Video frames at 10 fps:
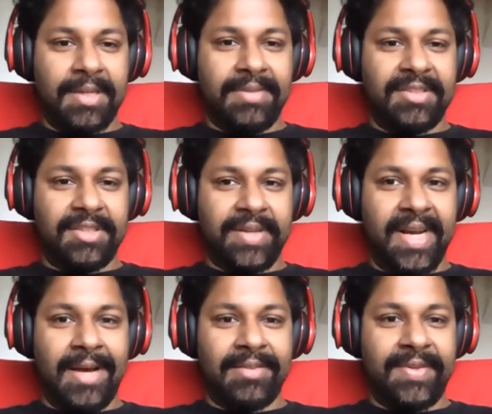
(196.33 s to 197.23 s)
medical research
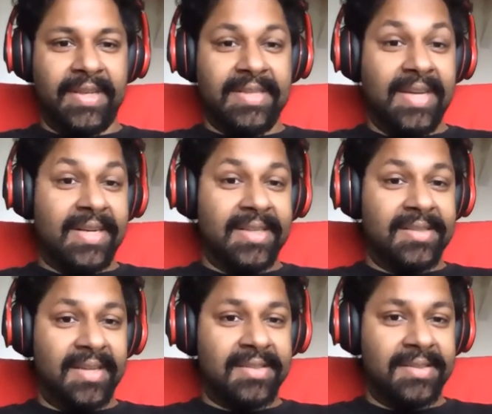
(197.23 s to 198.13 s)
right now is fairly
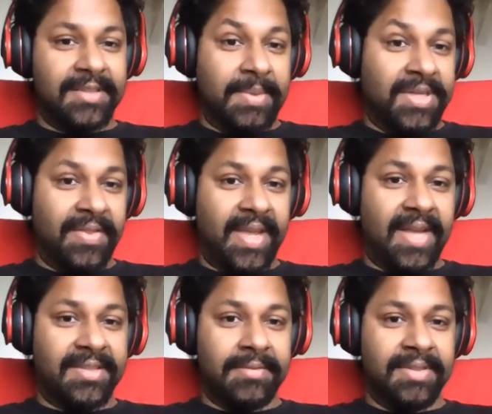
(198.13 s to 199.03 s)
data intensive, especially on the
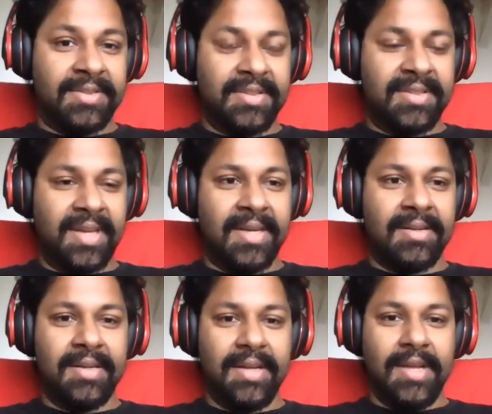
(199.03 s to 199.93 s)
cancer research
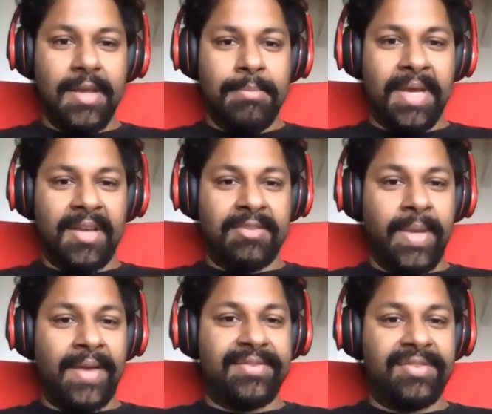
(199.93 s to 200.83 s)
side,
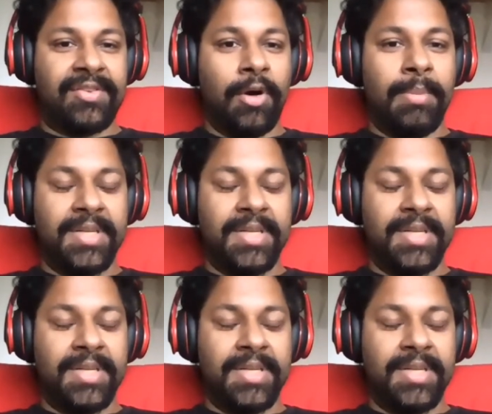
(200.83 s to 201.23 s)
because we have